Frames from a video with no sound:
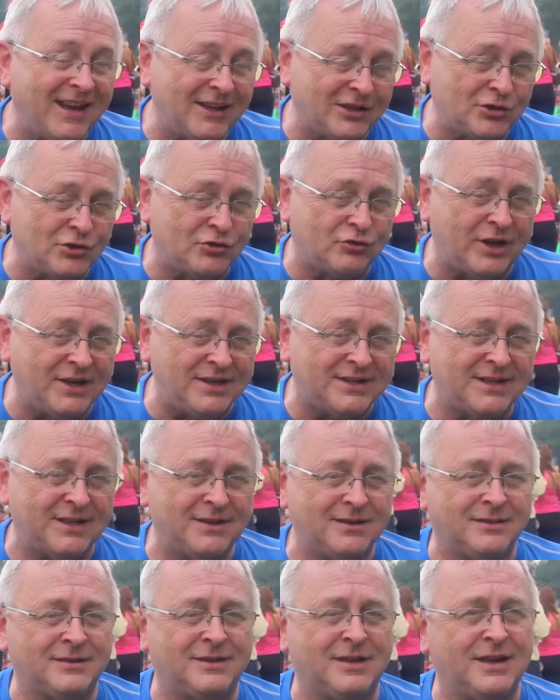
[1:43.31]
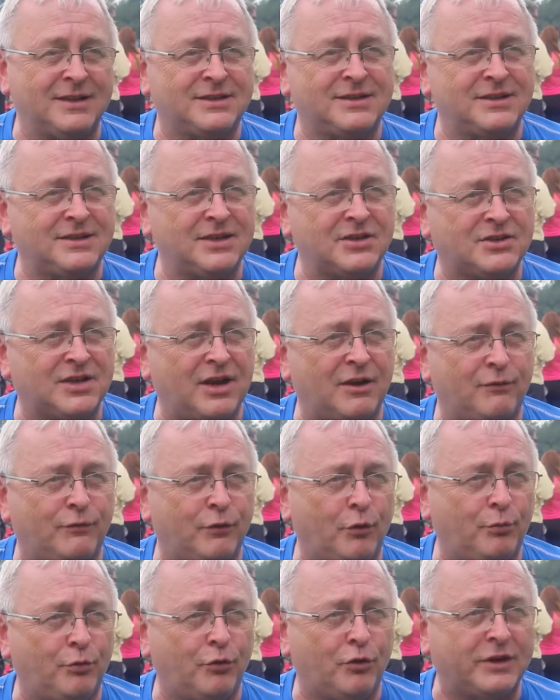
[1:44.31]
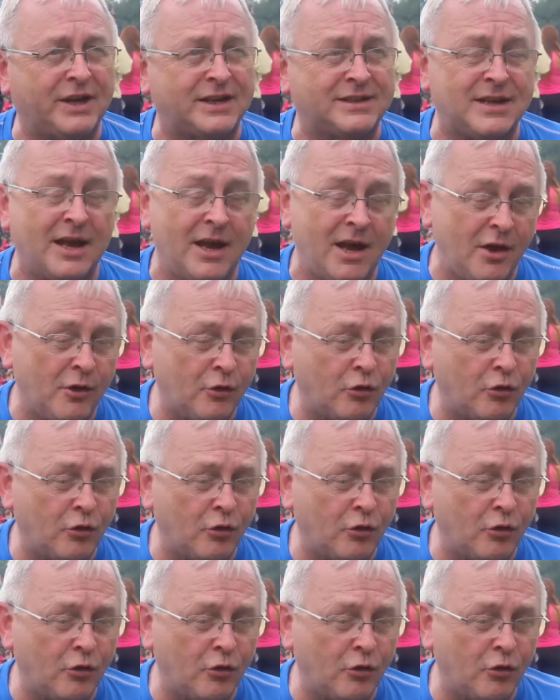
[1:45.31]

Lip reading: It's straight in, it's a discount football kit,